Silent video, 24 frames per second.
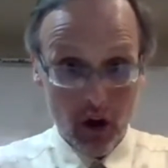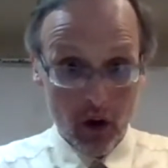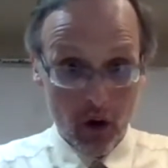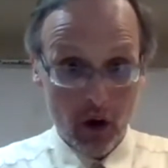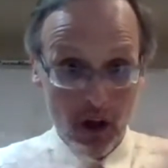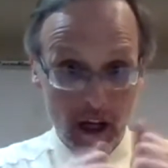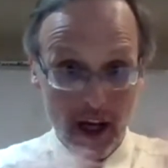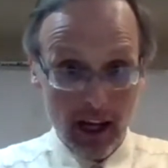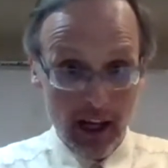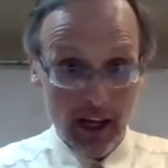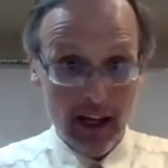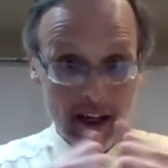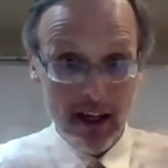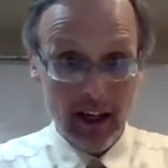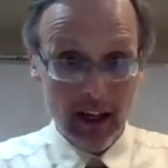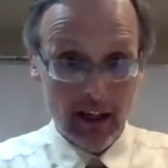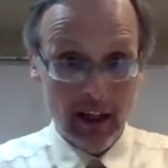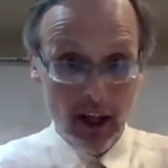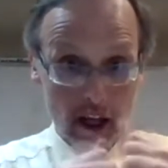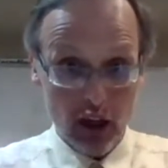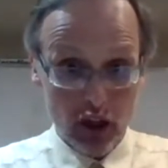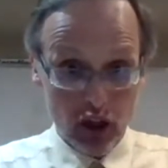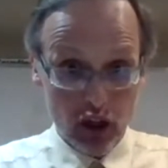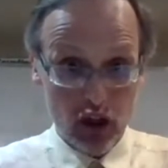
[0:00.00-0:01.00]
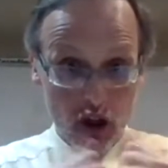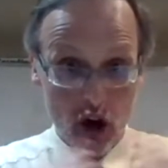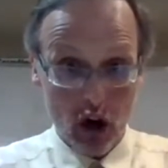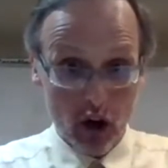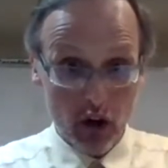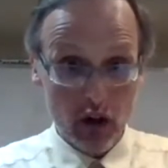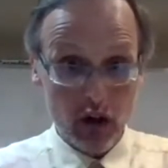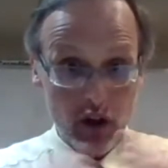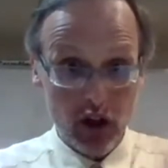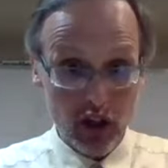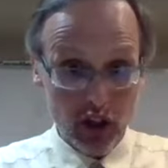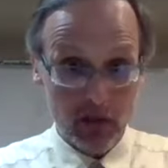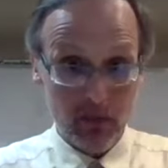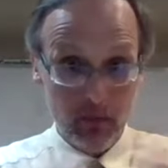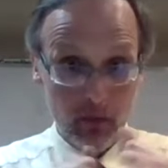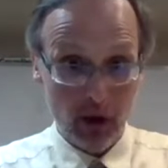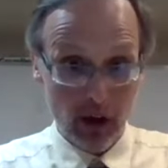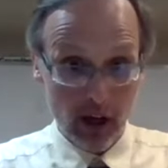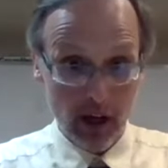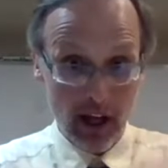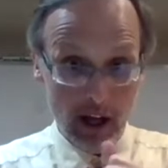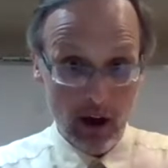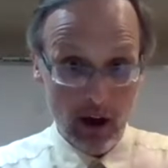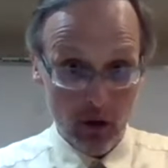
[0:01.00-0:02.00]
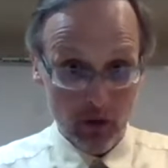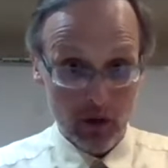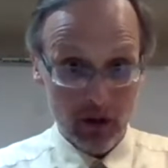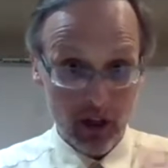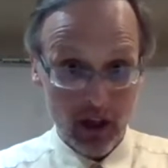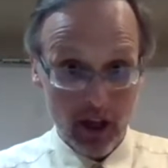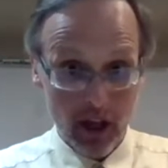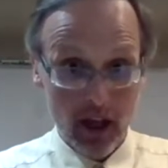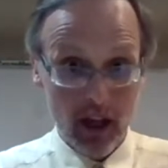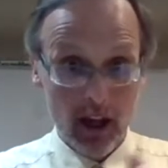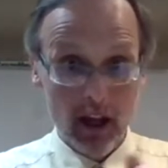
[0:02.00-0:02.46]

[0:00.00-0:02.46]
Okay, they start to spread out.